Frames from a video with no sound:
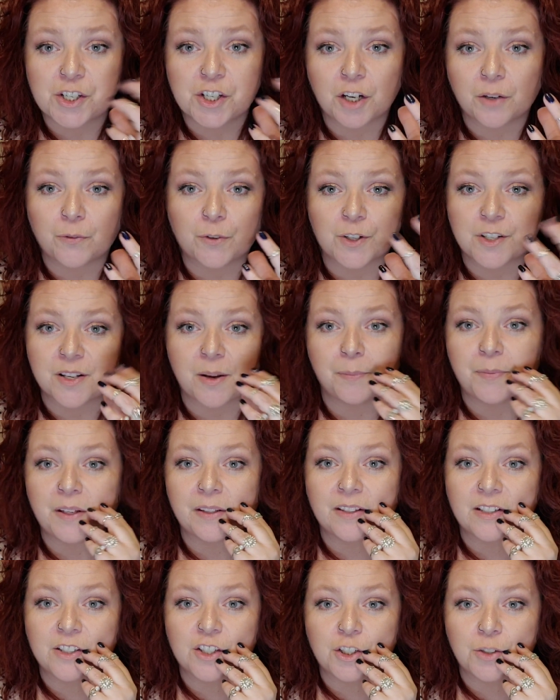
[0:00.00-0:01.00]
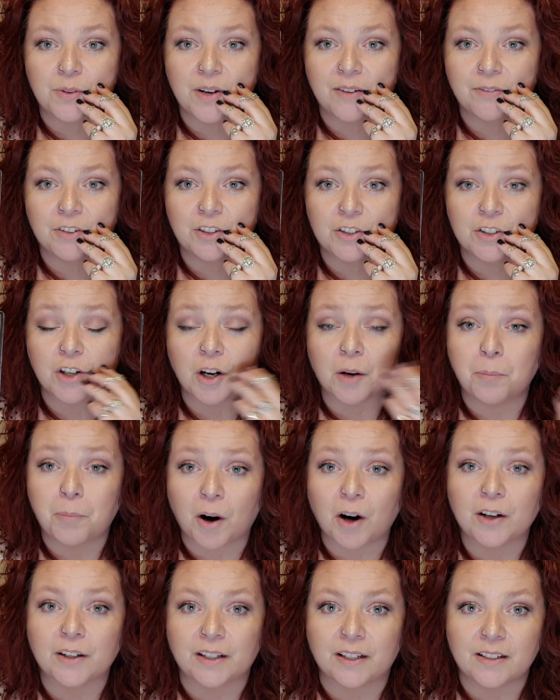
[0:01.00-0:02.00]
for something that you never took
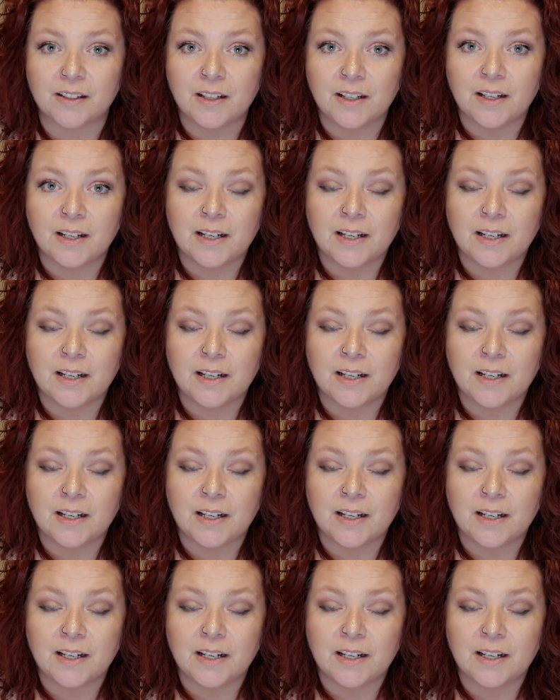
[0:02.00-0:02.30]
part in.